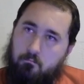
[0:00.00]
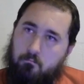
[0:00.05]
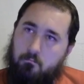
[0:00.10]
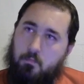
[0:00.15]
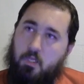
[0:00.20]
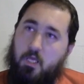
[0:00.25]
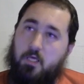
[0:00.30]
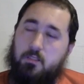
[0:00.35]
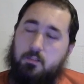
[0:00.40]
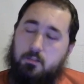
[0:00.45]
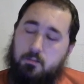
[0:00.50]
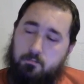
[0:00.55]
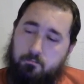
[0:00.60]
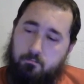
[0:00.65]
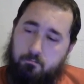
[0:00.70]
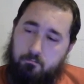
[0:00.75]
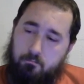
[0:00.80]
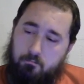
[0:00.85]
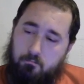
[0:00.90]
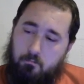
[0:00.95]
Yes,
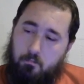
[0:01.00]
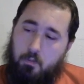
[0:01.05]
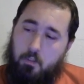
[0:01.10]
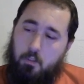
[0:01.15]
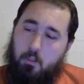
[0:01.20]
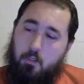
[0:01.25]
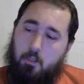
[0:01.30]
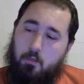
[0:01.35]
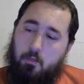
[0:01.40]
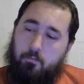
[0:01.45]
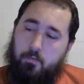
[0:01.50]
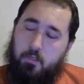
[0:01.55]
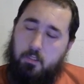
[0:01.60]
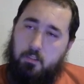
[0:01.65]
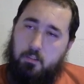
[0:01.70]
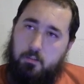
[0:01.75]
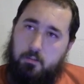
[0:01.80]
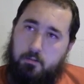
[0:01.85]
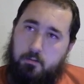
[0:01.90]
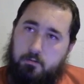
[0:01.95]

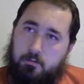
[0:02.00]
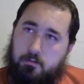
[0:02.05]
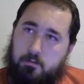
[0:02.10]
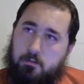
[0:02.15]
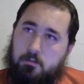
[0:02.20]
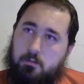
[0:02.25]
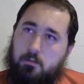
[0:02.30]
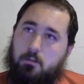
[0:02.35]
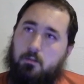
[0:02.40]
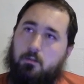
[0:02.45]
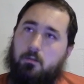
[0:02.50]
because